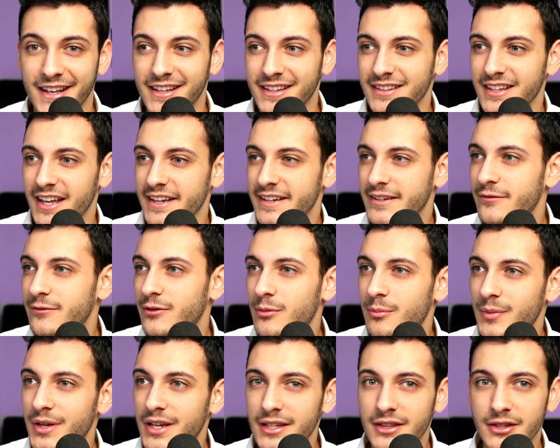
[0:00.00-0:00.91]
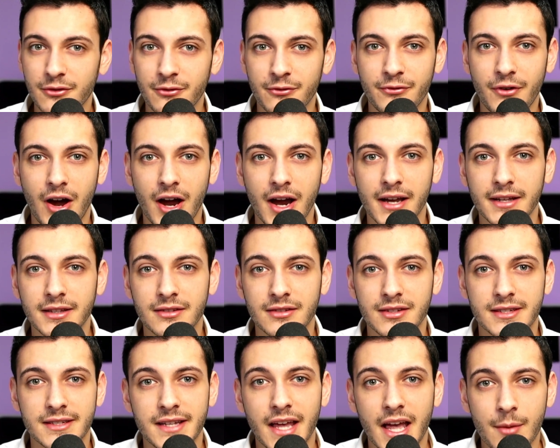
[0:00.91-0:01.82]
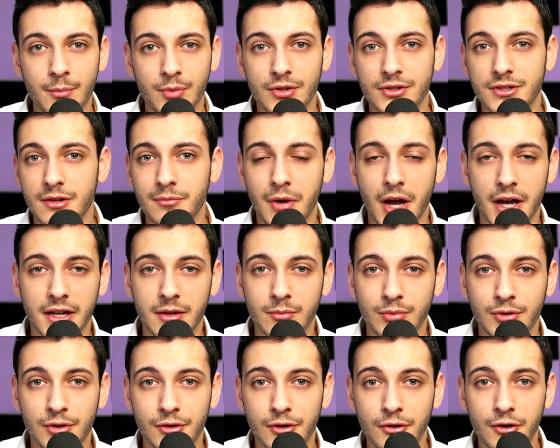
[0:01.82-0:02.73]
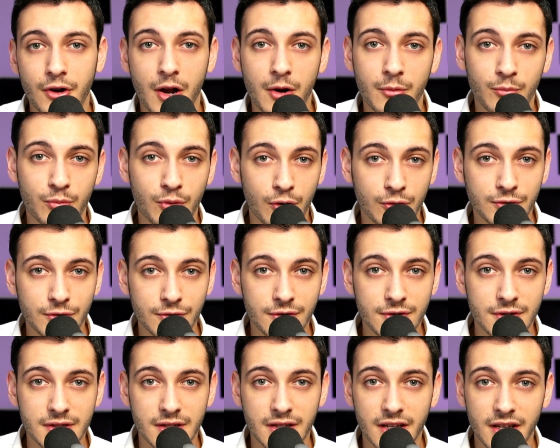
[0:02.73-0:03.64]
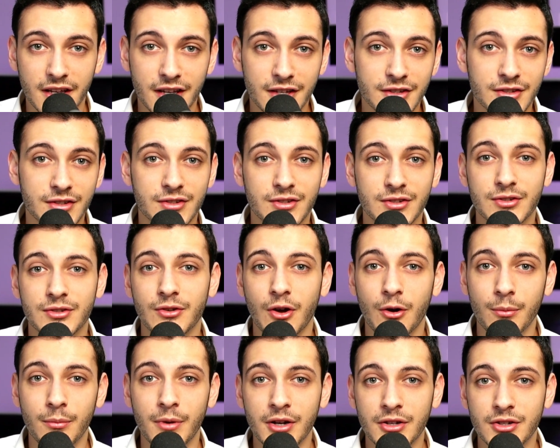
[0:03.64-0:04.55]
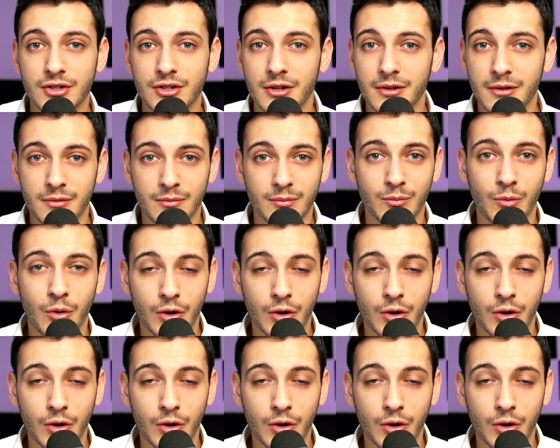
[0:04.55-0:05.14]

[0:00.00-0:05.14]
Like, for me to find samples on my computer on Pro Tools is so much more